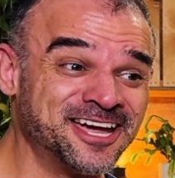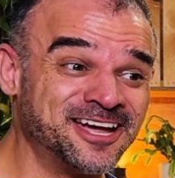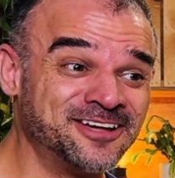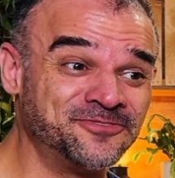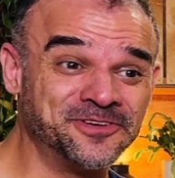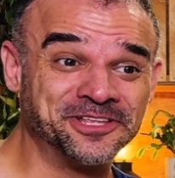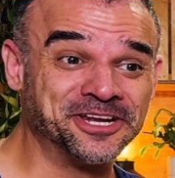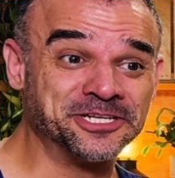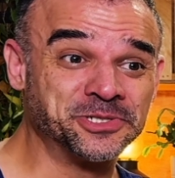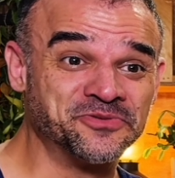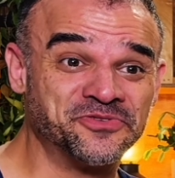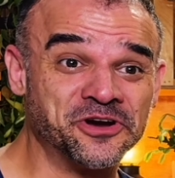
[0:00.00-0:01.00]
a
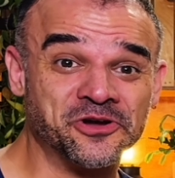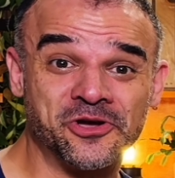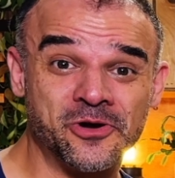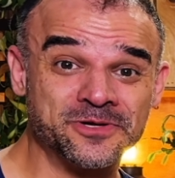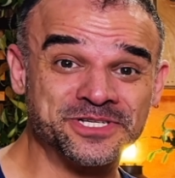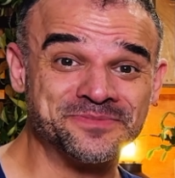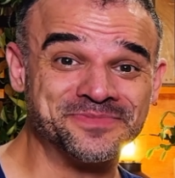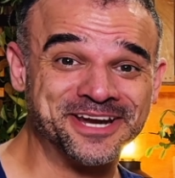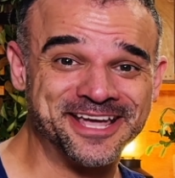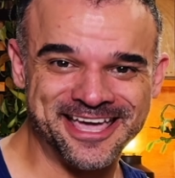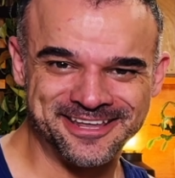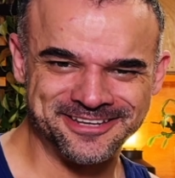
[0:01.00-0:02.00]
Philodendron varicosum that
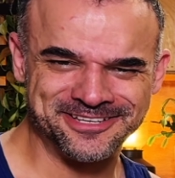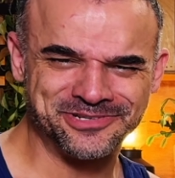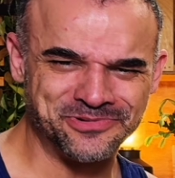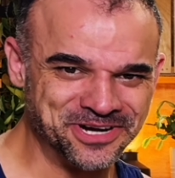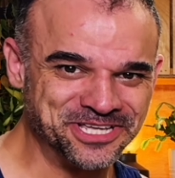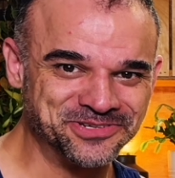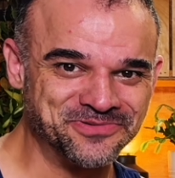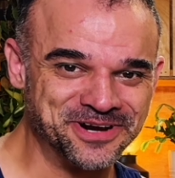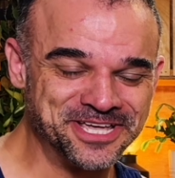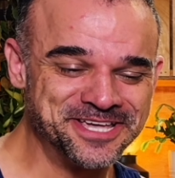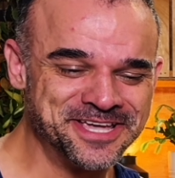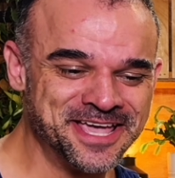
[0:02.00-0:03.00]
I had in 2020.